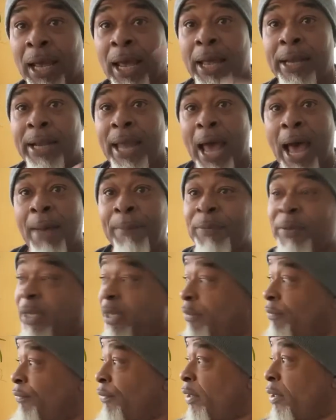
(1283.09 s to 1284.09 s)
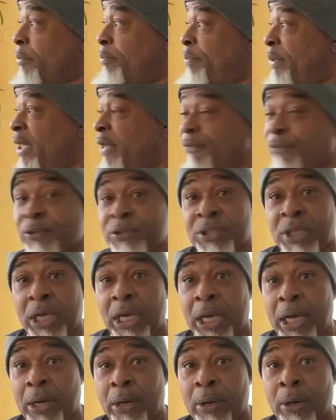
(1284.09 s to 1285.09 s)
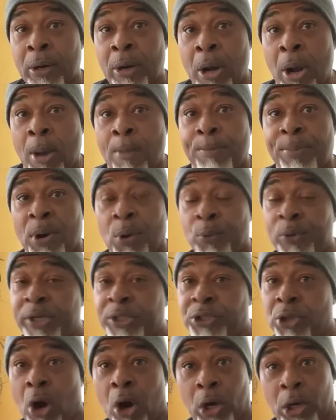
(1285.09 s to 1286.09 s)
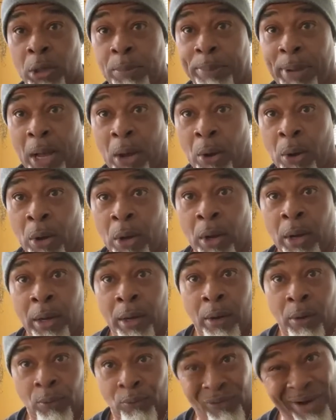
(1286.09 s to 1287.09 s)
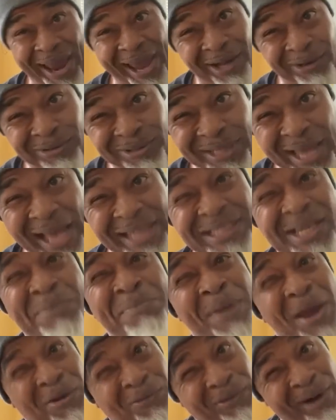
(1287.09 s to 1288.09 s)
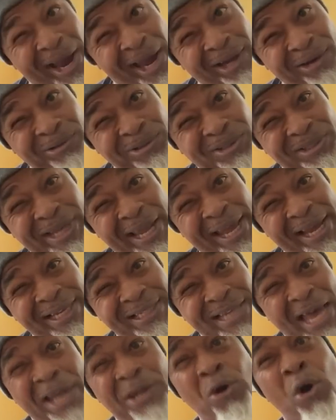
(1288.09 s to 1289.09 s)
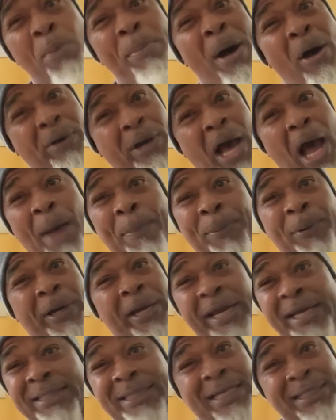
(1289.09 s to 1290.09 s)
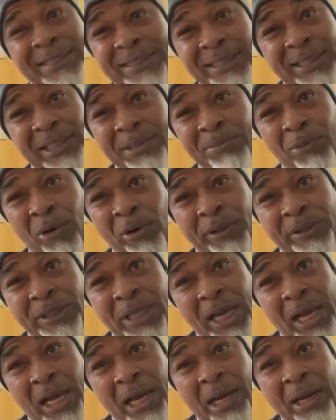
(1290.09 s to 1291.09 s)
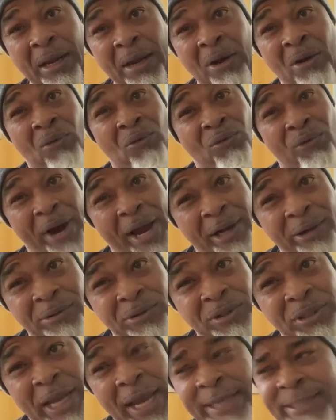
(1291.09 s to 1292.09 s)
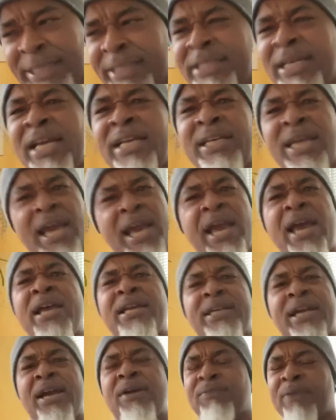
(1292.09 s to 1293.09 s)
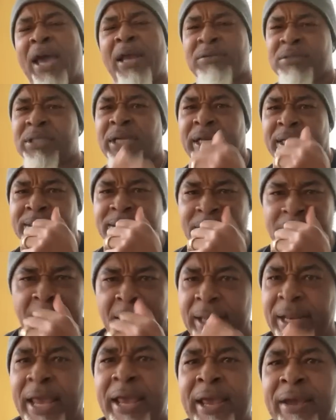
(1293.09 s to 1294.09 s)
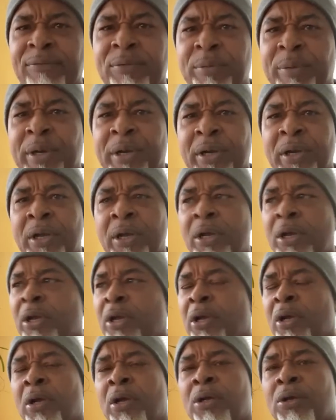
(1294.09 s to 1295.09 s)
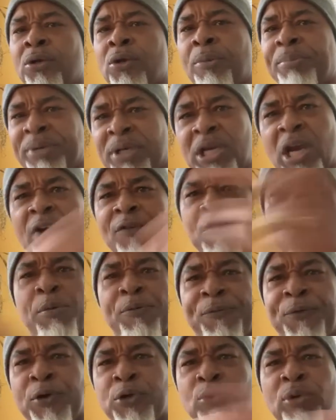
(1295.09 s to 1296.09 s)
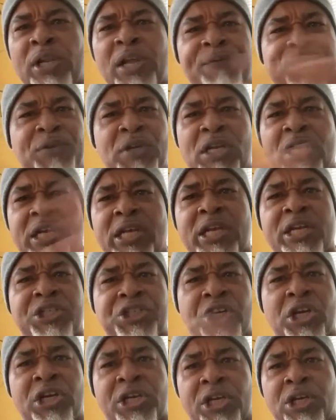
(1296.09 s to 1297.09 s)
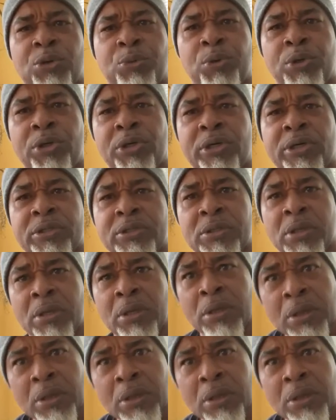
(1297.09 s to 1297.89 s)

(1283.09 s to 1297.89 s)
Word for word: Now I'm getting rid of beavers here, but we talking about rattles. I said, man, rattlesnakes. I know about copperheads. I see them all the time. Rattlesnakes. He said, yeah, yeah, rattlesnakes. Yeah, they everywhere. You know, be careful before you lift any of the junk in the woods.